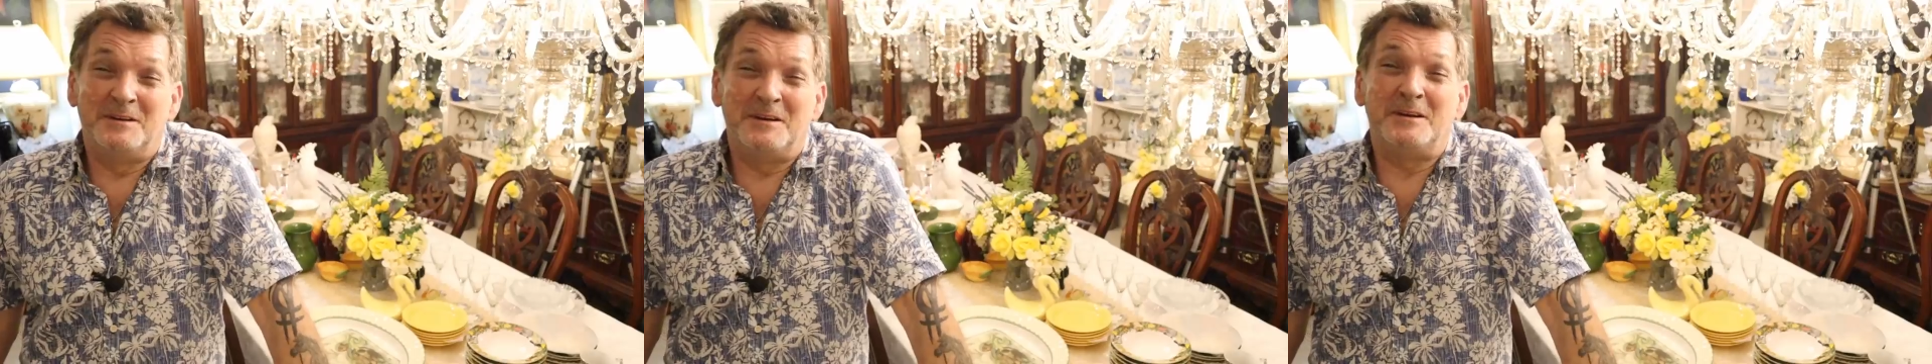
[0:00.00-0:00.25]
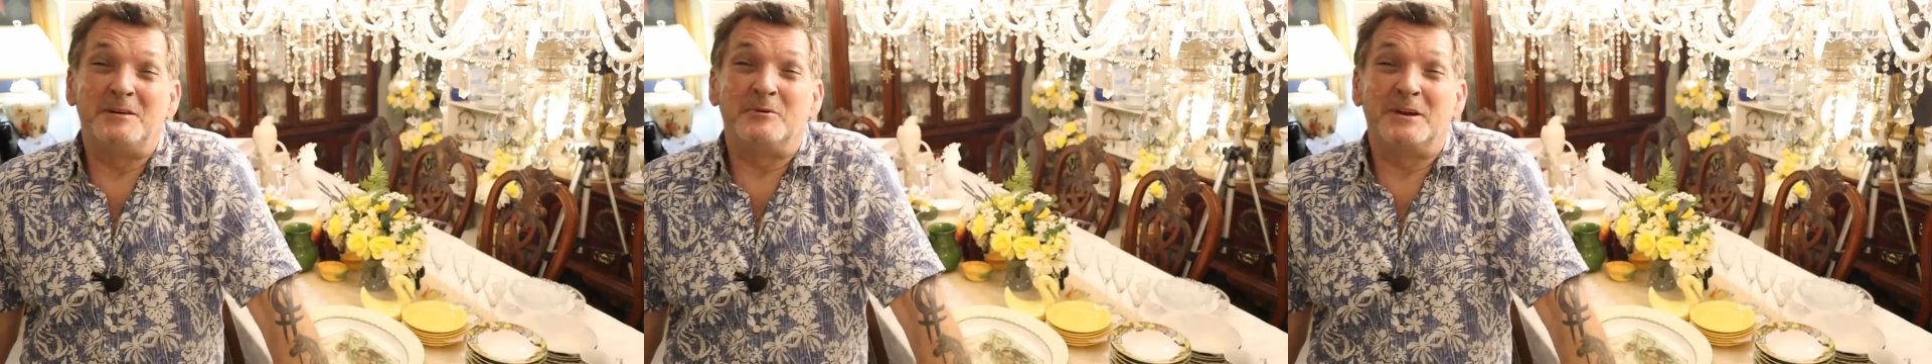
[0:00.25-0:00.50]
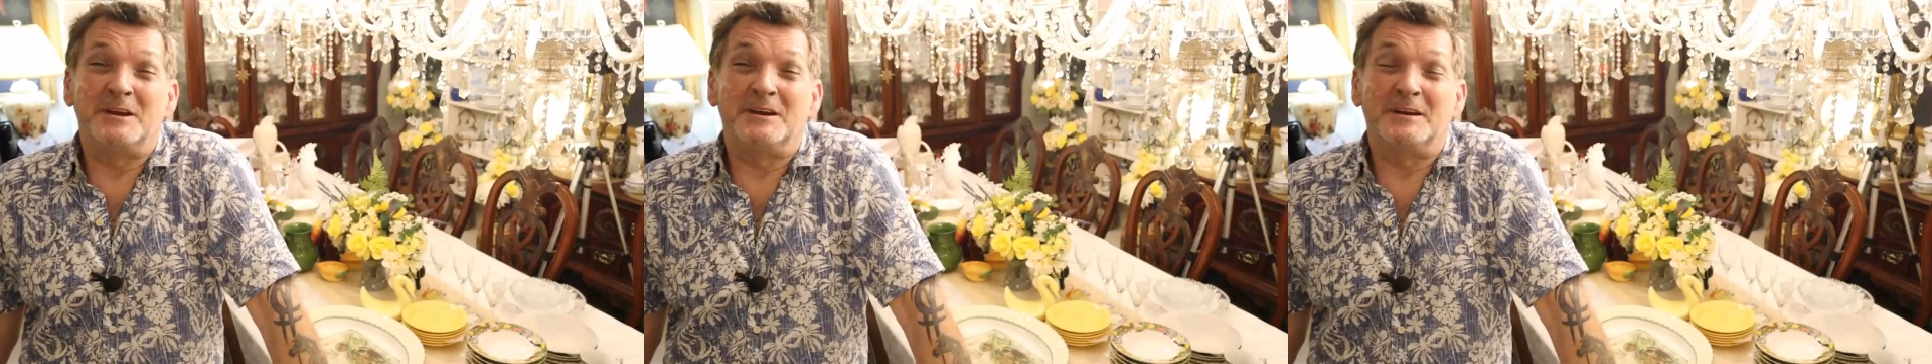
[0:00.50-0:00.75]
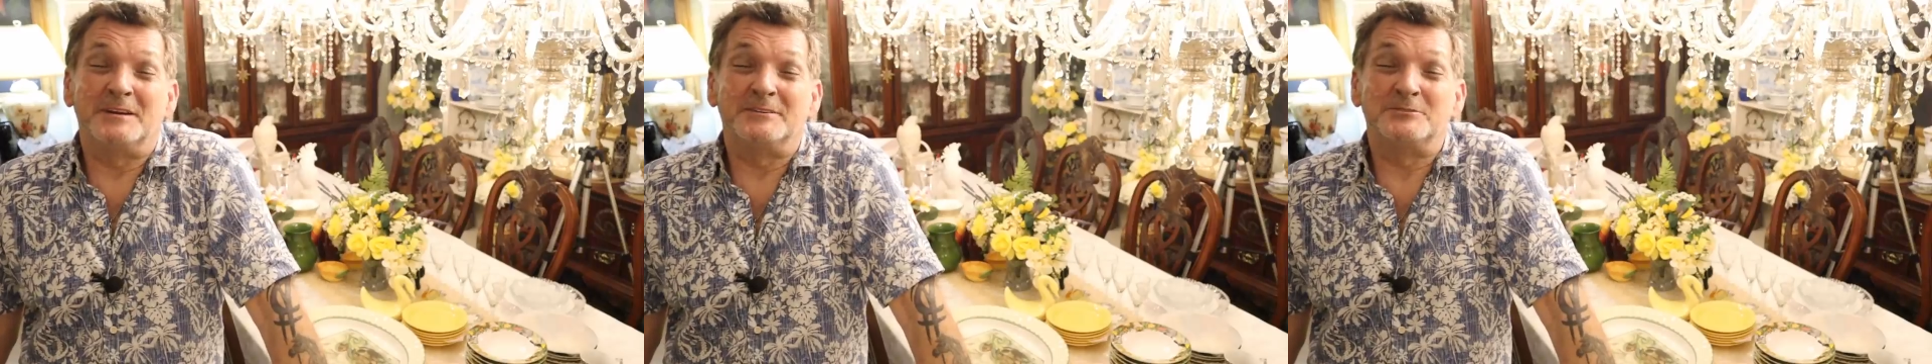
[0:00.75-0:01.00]
Hey, we
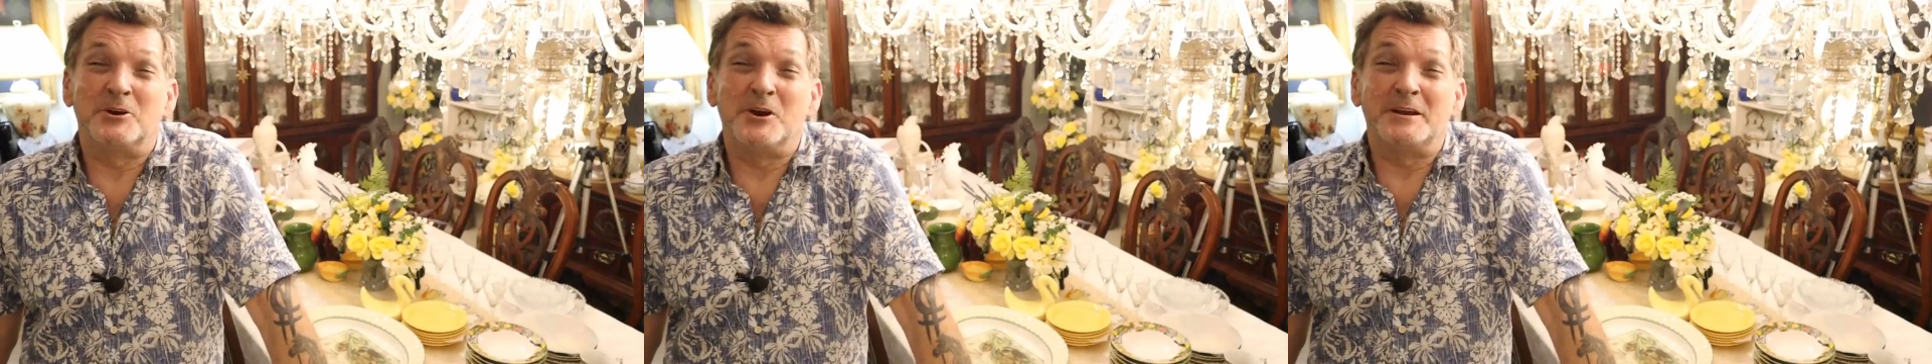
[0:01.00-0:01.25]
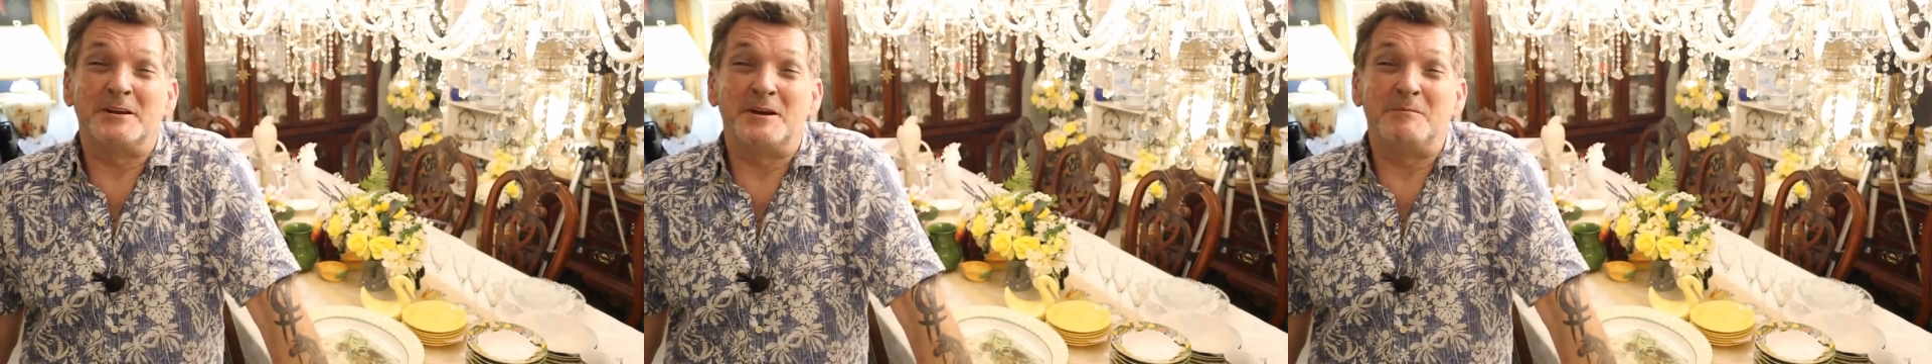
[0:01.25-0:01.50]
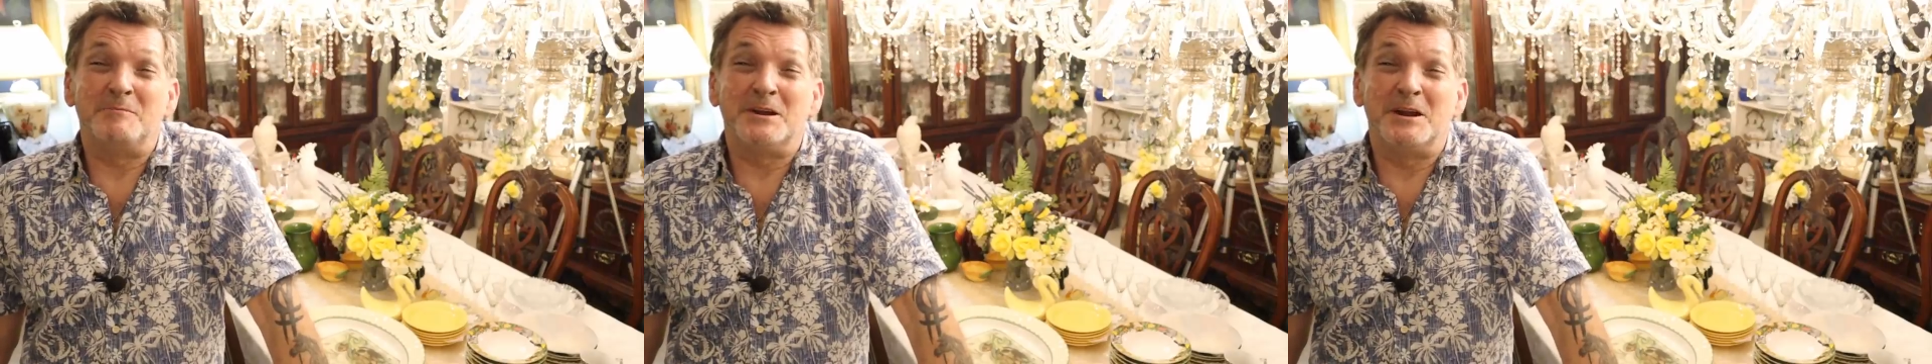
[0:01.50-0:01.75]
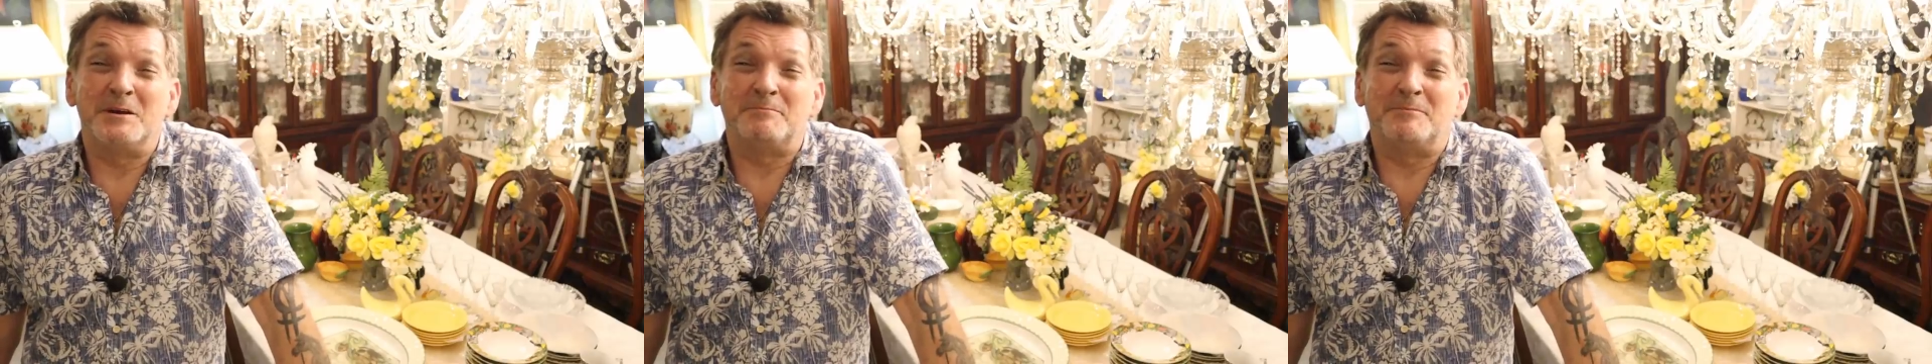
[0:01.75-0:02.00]
got a drawing coming
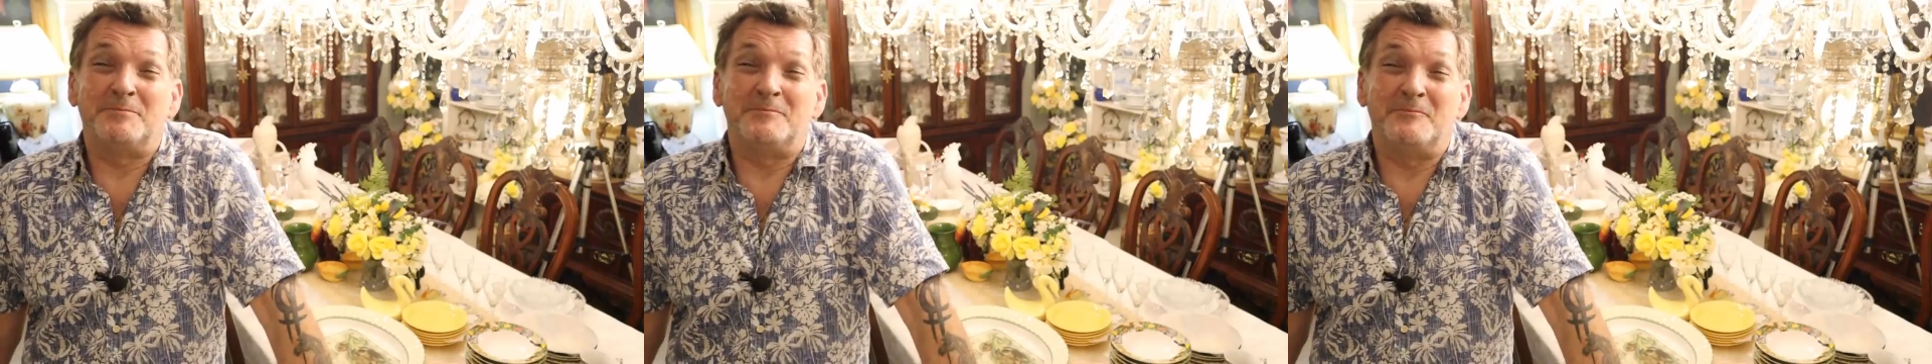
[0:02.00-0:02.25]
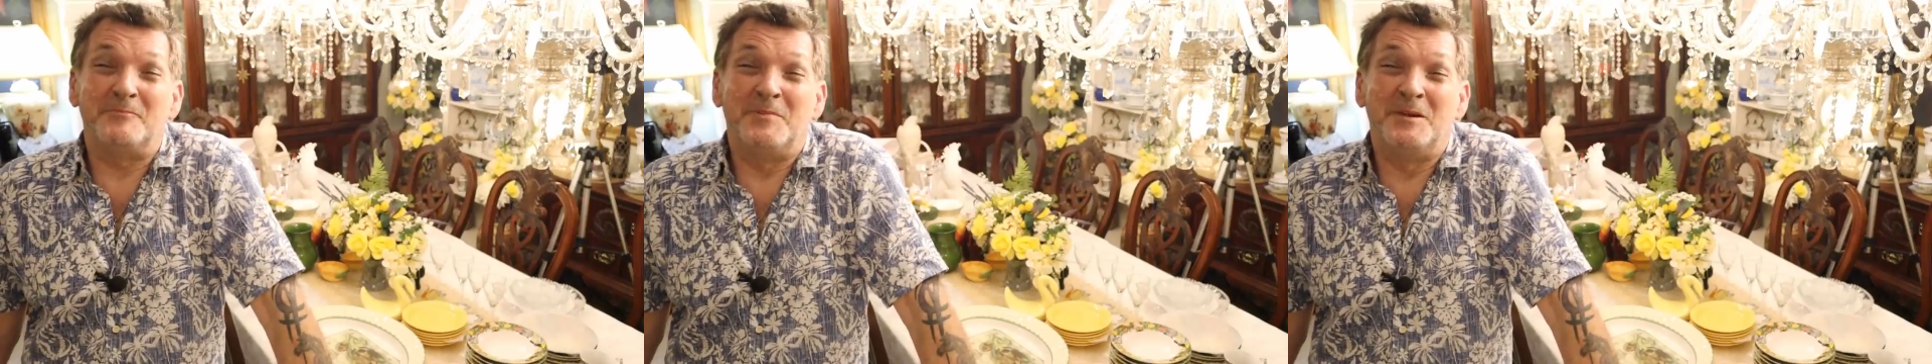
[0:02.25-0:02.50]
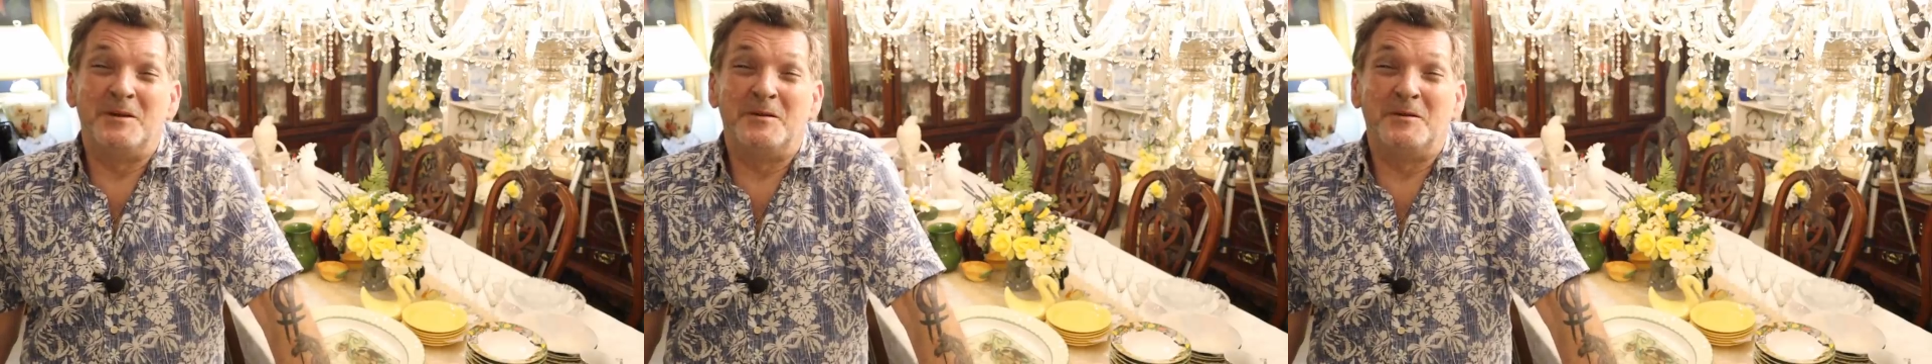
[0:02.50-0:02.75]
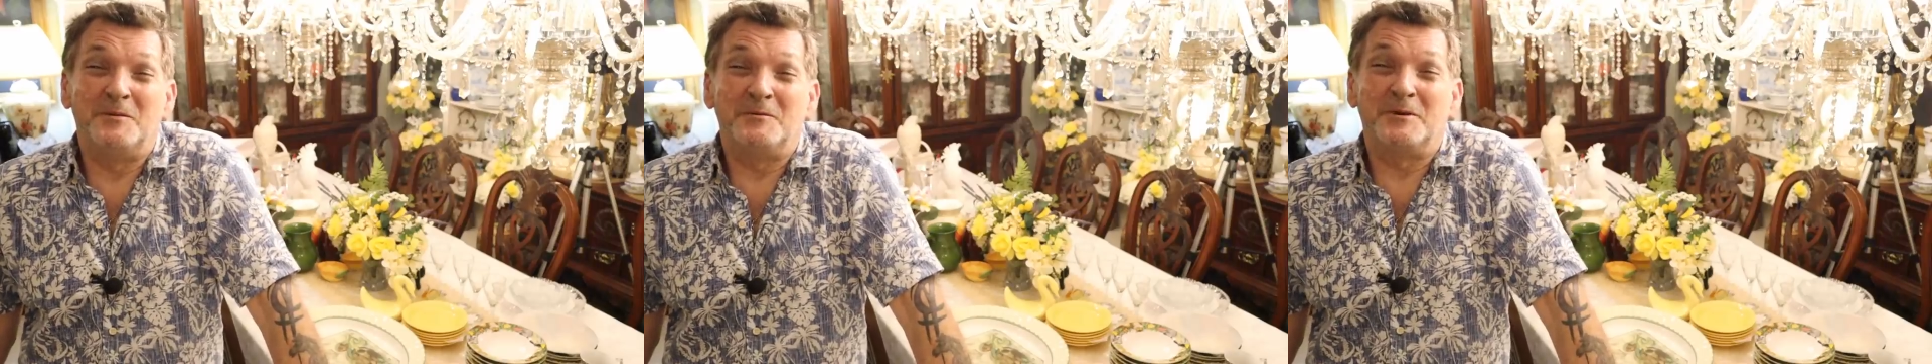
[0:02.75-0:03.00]
up.
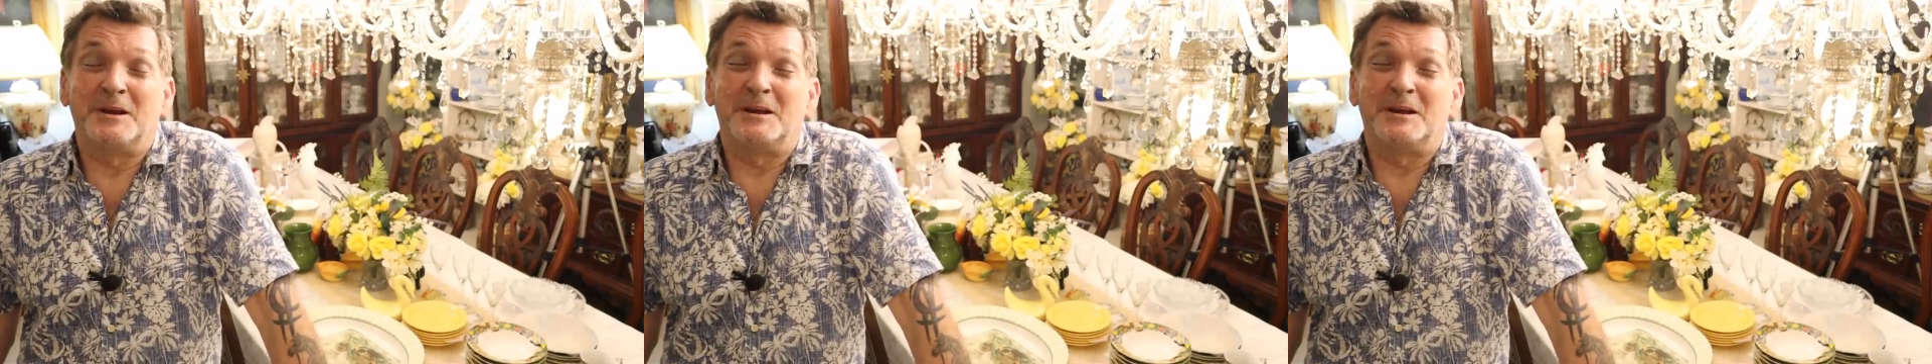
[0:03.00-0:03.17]
We